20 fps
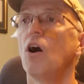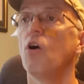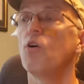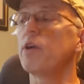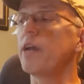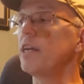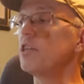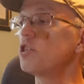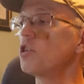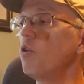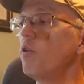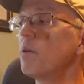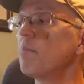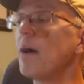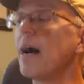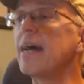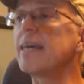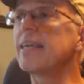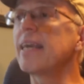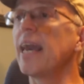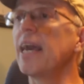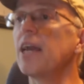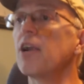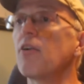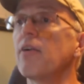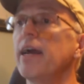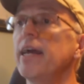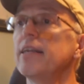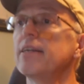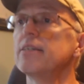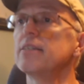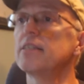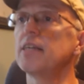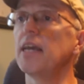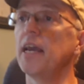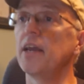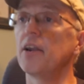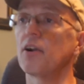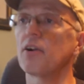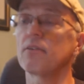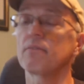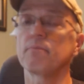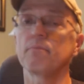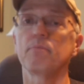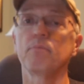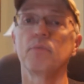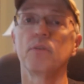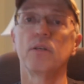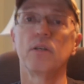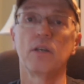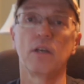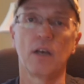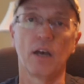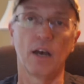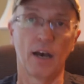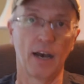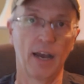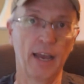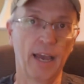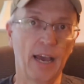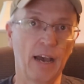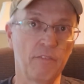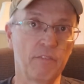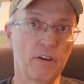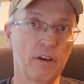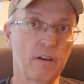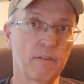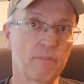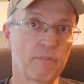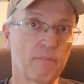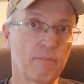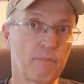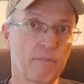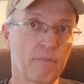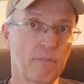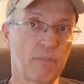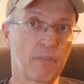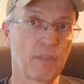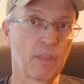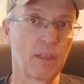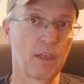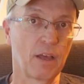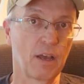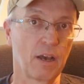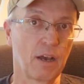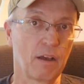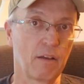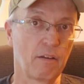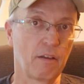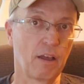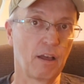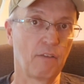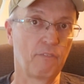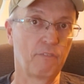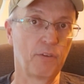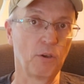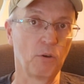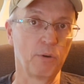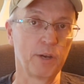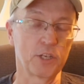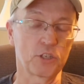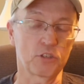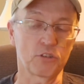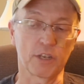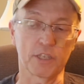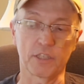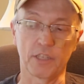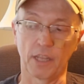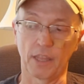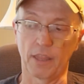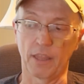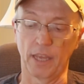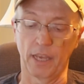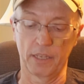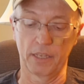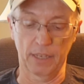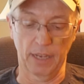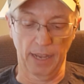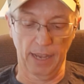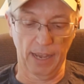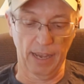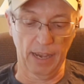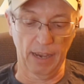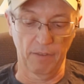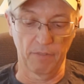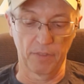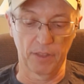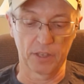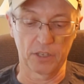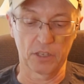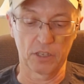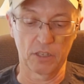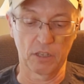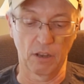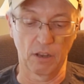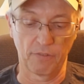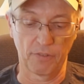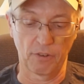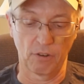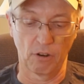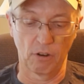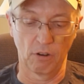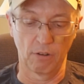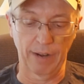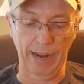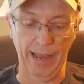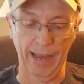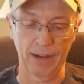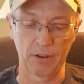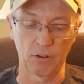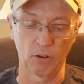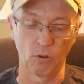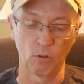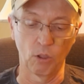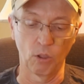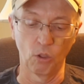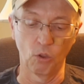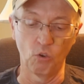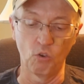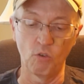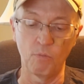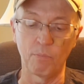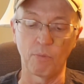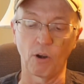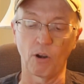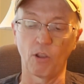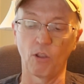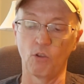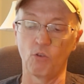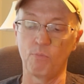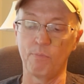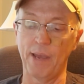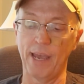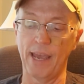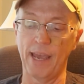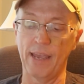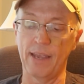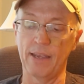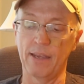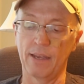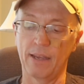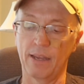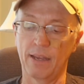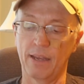Okay, so in my Gatorade container, I have a few interesting things. I have this stuff called, I don't know, Lume or Lume.